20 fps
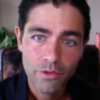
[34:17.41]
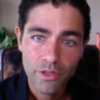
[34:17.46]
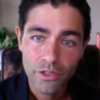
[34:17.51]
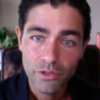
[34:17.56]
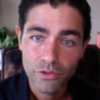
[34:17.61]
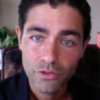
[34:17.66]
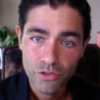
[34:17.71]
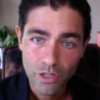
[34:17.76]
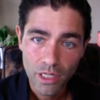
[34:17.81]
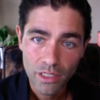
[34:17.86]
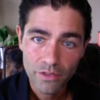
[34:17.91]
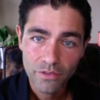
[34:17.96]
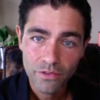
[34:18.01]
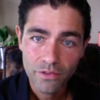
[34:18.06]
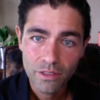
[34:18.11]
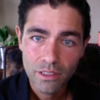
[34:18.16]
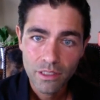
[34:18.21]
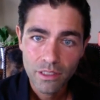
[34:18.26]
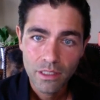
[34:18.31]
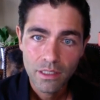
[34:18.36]
that you
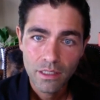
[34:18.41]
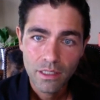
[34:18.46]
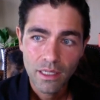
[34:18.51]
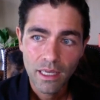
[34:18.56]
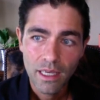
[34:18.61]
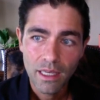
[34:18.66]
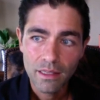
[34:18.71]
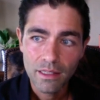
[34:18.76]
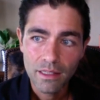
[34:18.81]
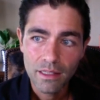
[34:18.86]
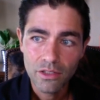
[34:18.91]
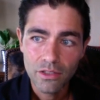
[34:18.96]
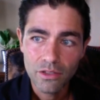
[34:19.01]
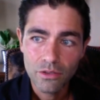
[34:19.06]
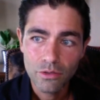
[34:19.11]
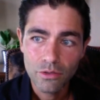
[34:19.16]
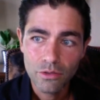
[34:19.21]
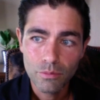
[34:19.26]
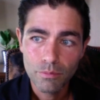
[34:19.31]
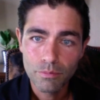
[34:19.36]
trust, and that
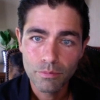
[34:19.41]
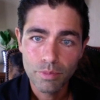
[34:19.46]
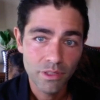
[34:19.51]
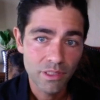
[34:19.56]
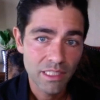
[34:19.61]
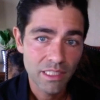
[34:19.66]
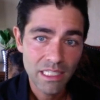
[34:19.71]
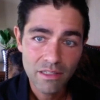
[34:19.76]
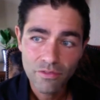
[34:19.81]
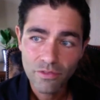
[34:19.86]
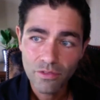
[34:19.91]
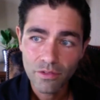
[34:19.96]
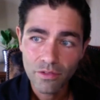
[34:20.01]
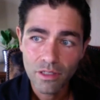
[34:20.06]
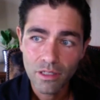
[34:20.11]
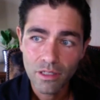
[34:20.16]
you believe